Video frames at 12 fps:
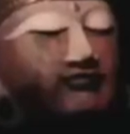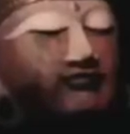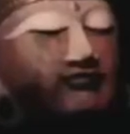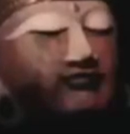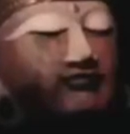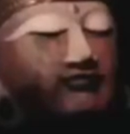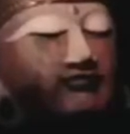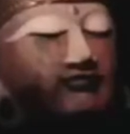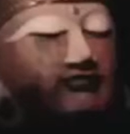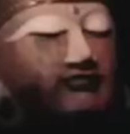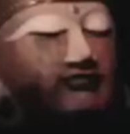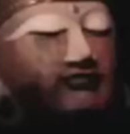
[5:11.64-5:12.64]

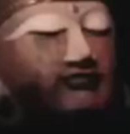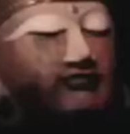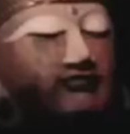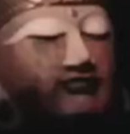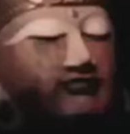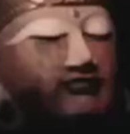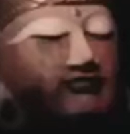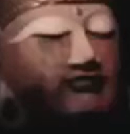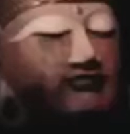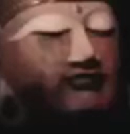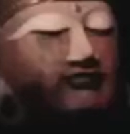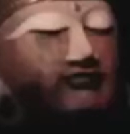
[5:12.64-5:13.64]

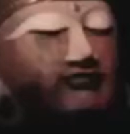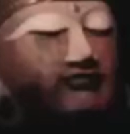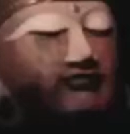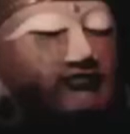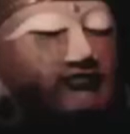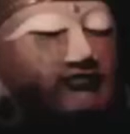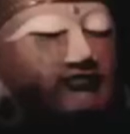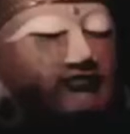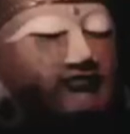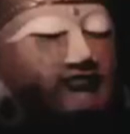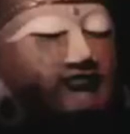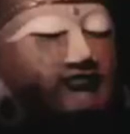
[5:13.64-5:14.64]

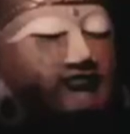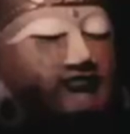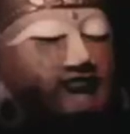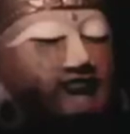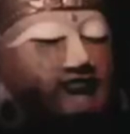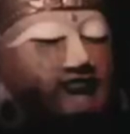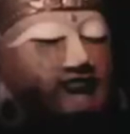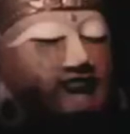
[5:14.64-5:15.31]
The person shown says nothing.